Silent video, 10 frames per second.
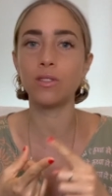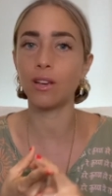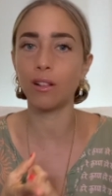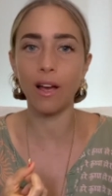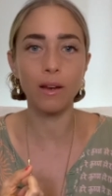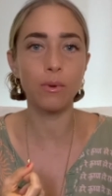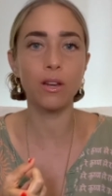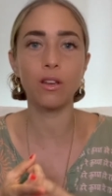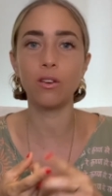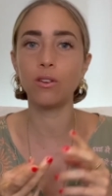the alignment
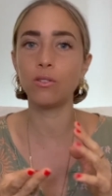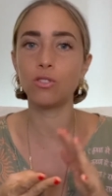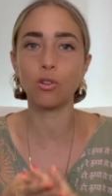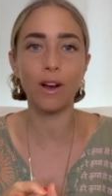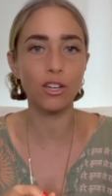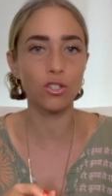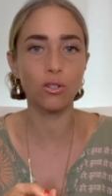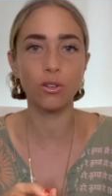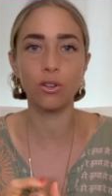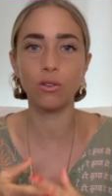cues,
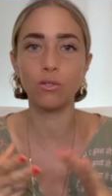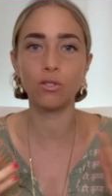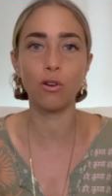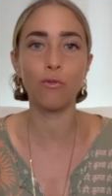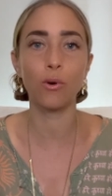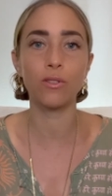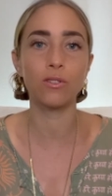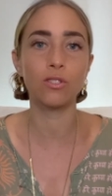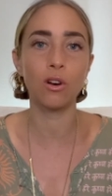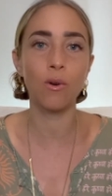directional cues, so forth and
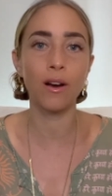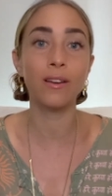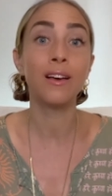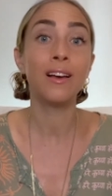so on,